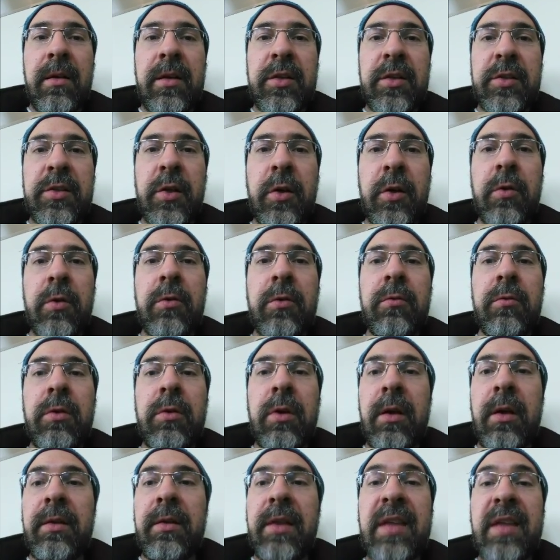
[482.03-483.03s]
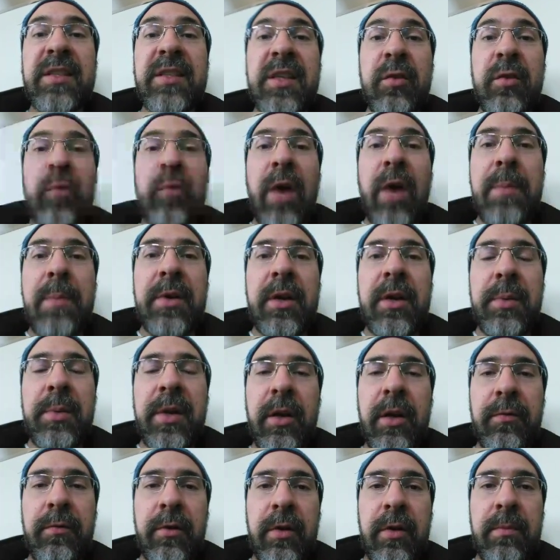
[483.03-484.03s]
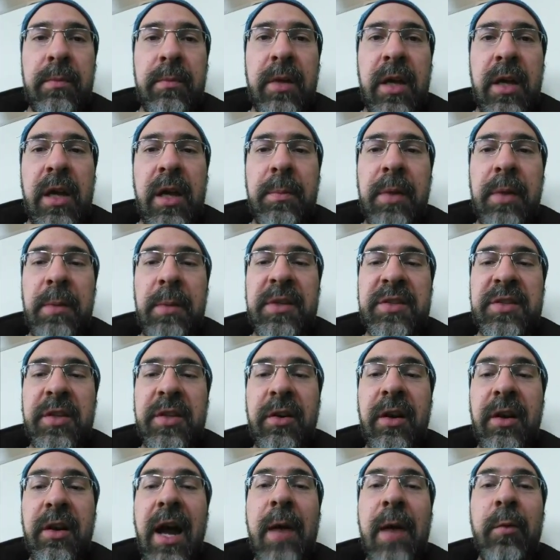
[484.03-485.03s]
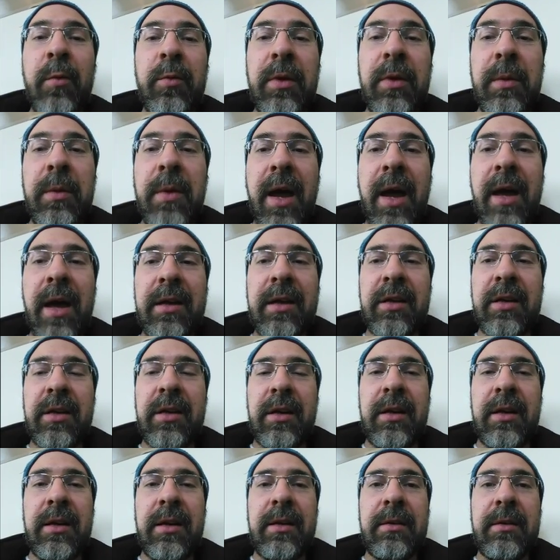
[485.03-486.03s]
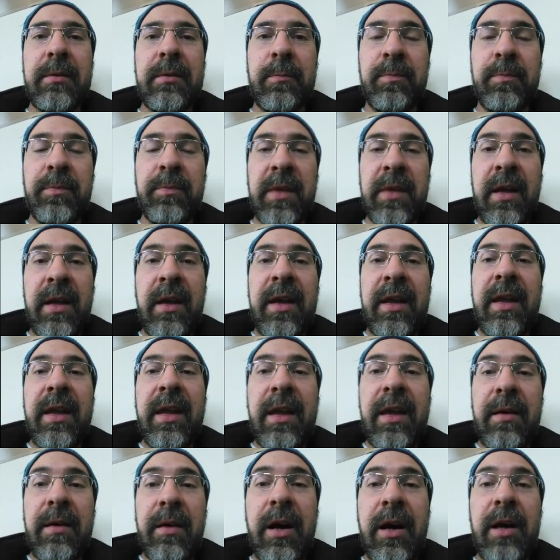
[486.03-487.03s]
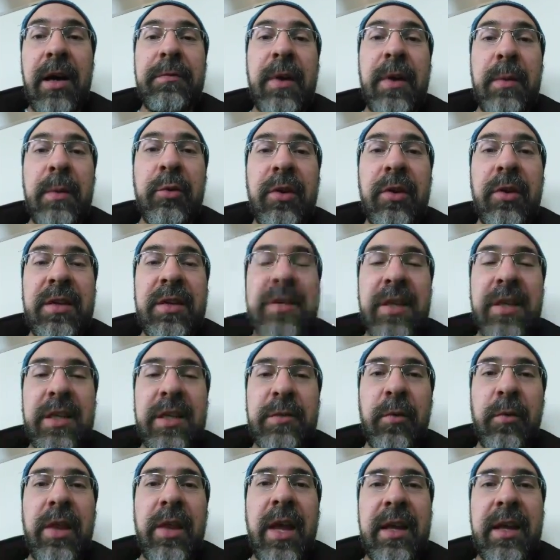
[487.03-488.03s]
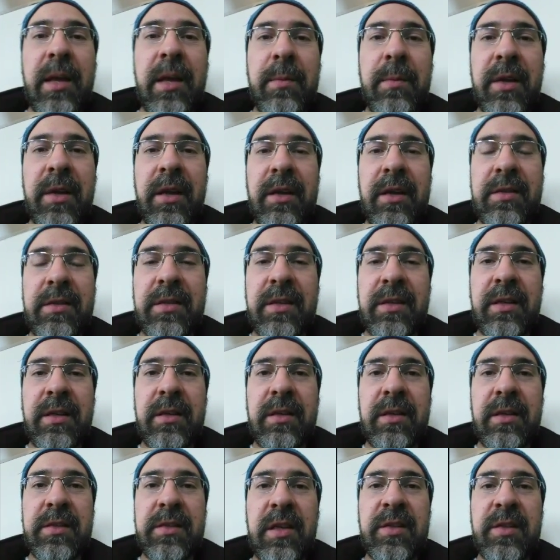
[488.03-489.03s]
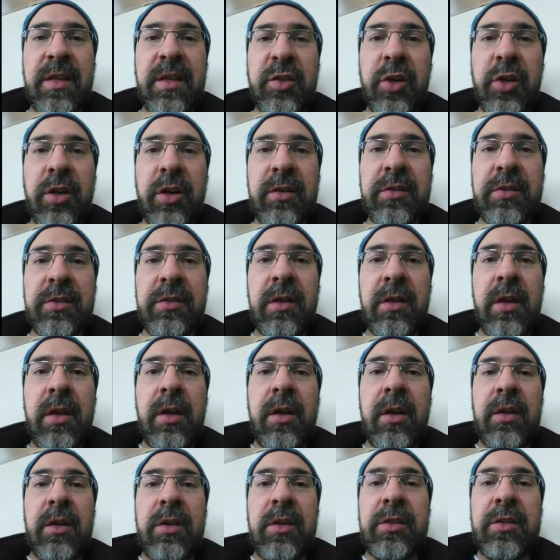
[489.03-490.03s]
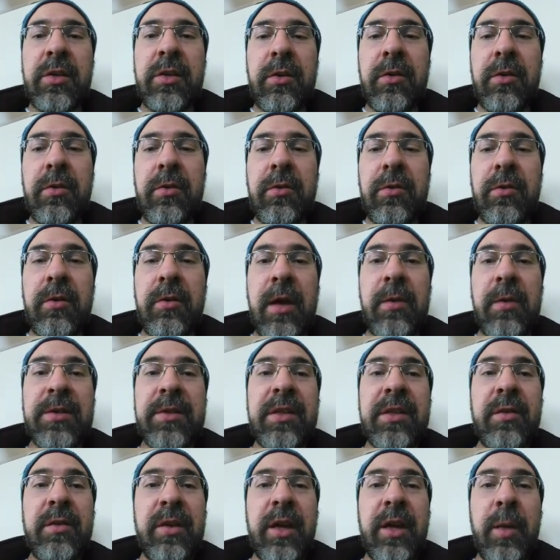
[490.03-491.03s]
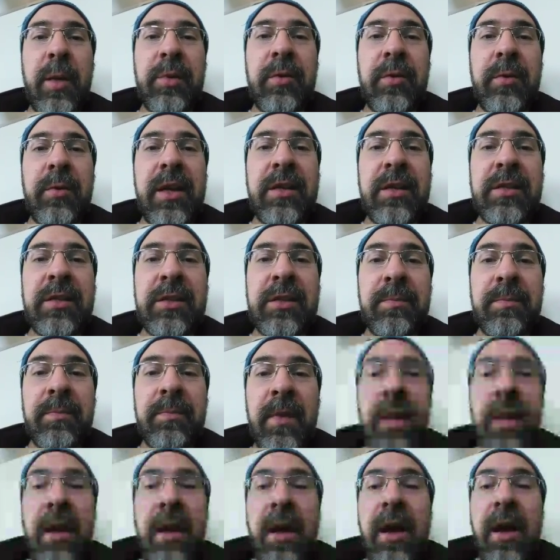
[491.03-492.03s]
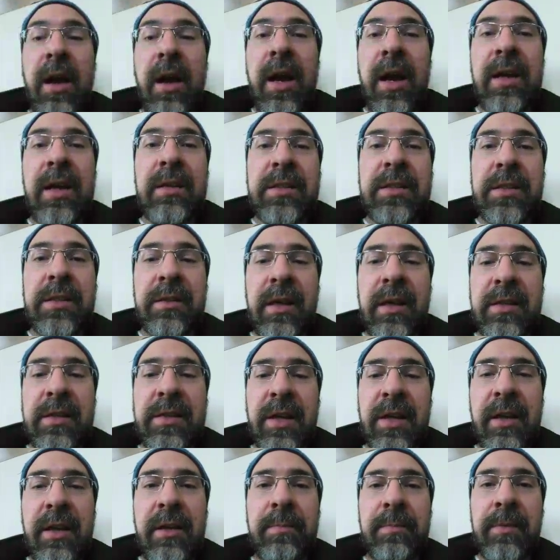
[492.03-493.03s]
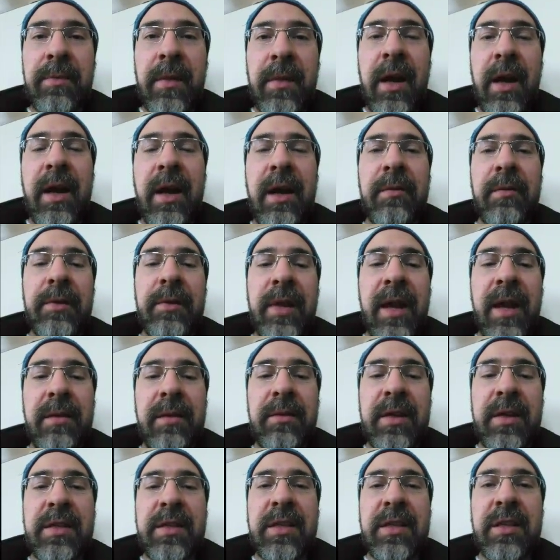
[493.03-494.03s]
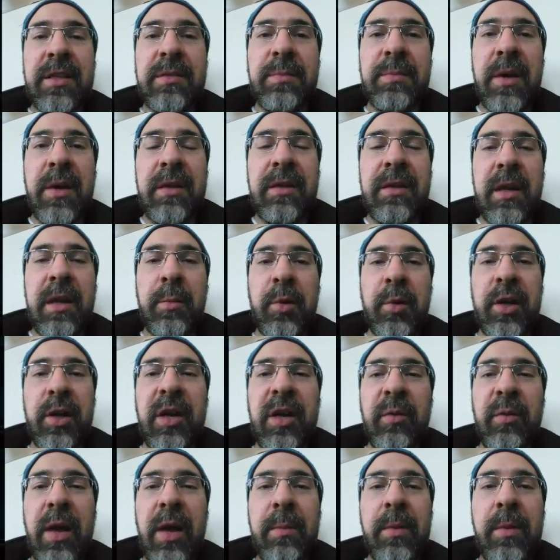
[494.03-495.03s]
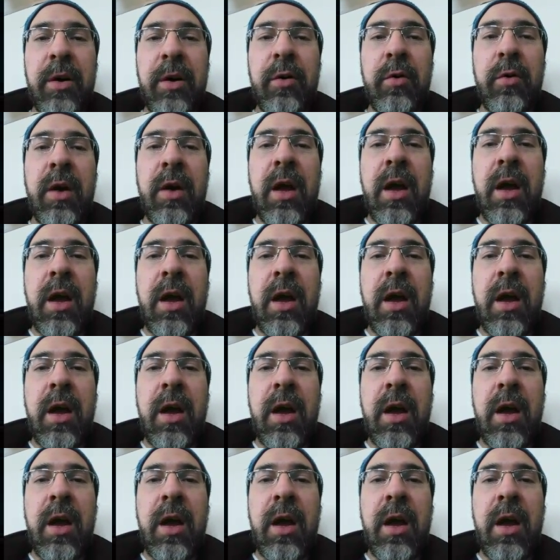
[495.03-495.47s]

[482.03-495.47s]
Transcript: So that's going to wrap it up here from Pepsi Center. I will be back on February 6th for that game against the San Jose Sharks. So I will see you in a couple of weeks. Until next time, I am Vlad. This has been the Burgundy Rainbow